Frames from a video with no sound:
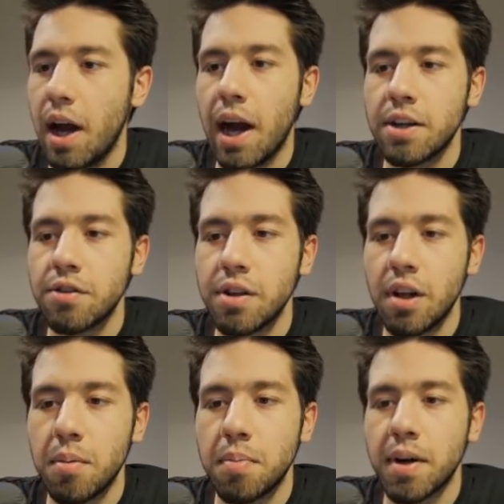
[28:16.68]
Actual
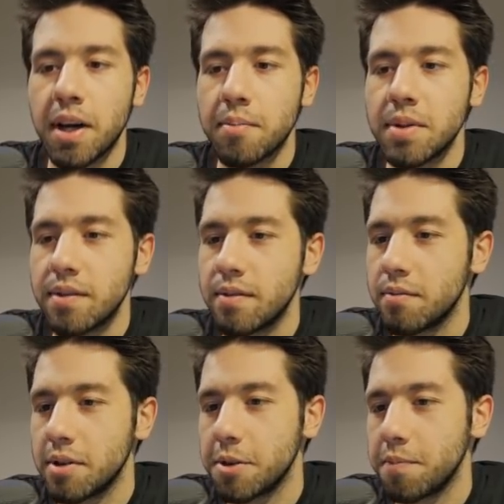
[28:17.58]
Elbow Pikeman.
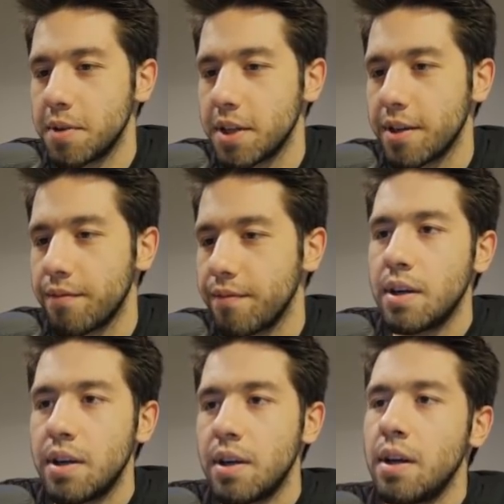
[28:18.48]
Wow, okay.
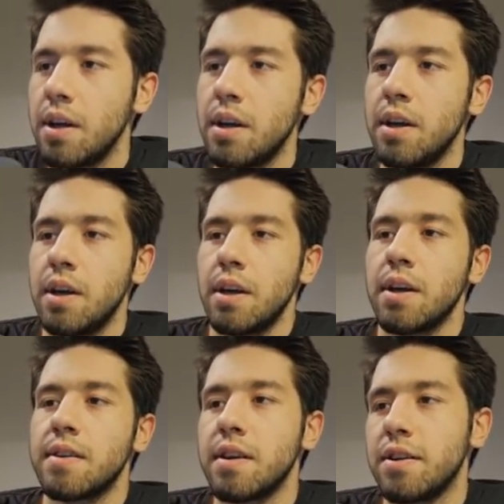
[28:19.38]

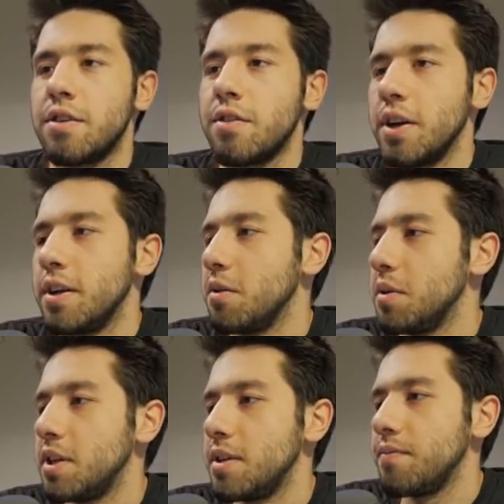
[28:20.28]
Guess I'll just try and deal
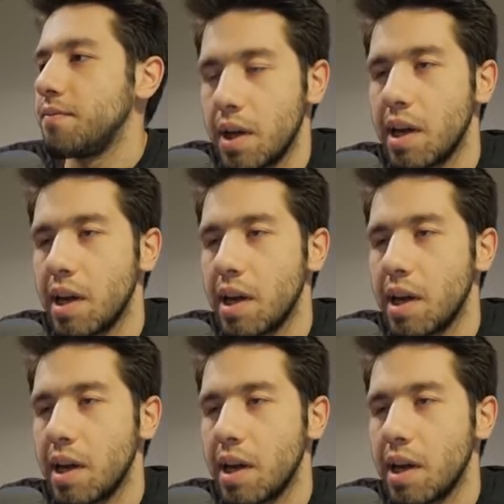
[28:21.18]
with it.